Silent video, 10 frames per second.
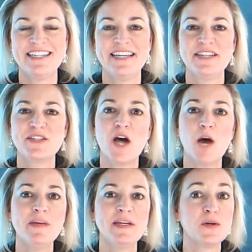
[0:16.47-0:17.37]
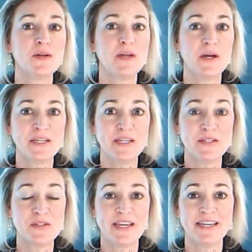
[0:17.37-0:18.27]
Today's topic is on
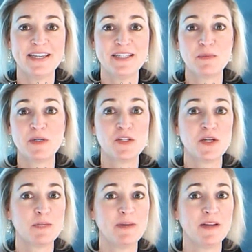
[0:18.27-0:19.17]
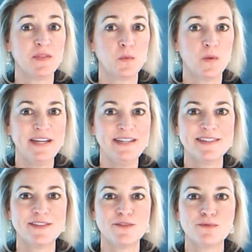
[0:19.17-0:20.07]
onions, and I'm going to talk about the
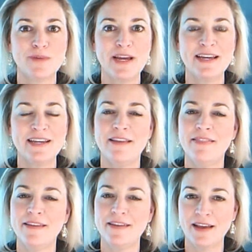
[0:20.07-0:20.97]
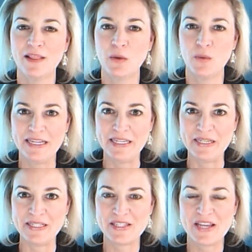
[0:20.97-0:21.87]
white, the red, and the yellow
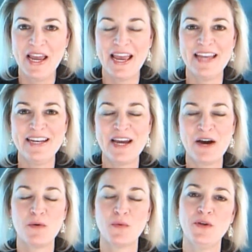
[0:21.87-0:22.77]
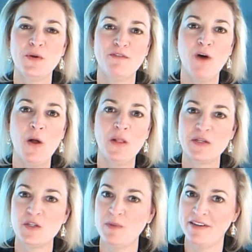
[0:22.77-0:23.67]
onions. And now, you know, we've all
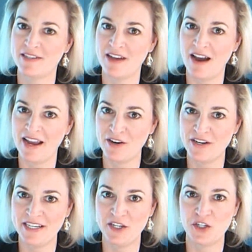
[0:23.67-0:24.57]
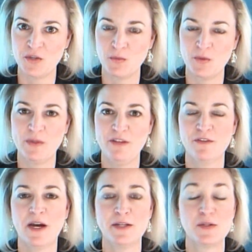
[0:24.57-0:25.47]
experienced eye irritation when we've
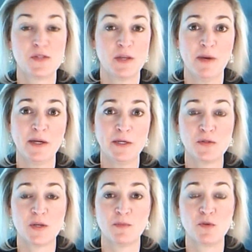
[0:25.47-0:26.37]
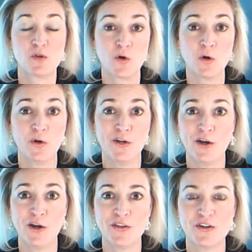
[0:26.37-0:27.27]
cut some onions, some stronger than
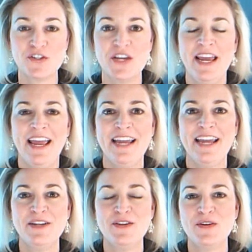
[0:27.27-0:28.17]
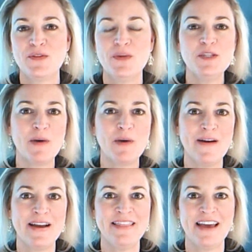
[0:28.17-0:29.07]
others. And the reason
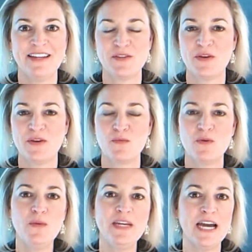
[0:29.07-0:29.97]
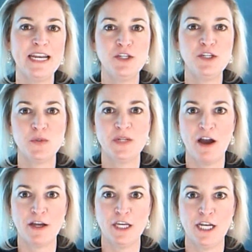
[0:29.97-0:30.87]
behind that is that when we cut into an
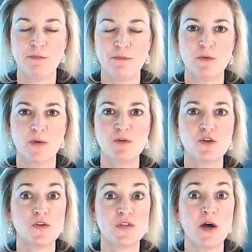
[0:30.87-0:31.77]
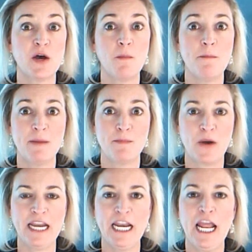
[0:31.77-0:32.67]
onion and we rupture the cell
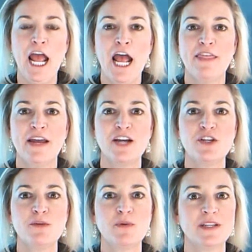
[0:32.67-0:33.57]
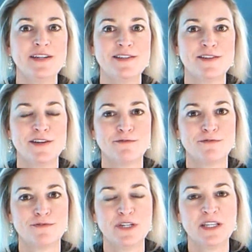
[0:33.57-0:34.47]
membrane, that actually releases a
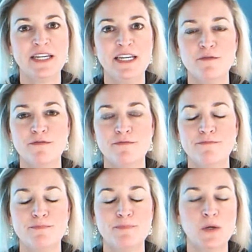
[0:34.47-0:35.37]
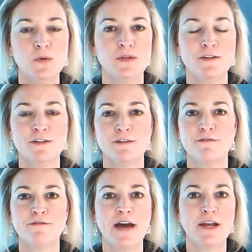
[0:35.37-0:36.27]
really potent
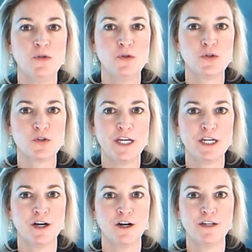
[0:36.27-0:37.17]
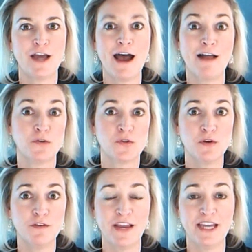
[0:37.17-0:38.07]
phytonutrient called
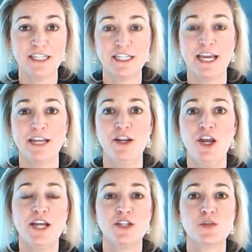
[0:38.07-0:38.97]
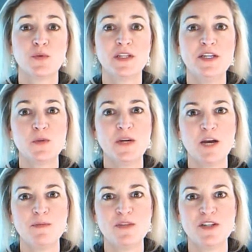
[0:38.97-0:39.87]
allosulfate, and it's released when it
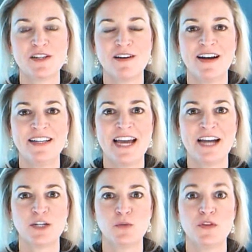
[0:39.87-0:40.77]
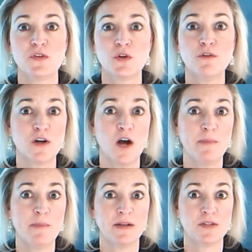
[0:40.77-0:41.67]
comes into contact with the sulfur
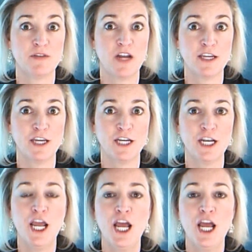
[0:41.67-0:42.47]
compounds of an onion.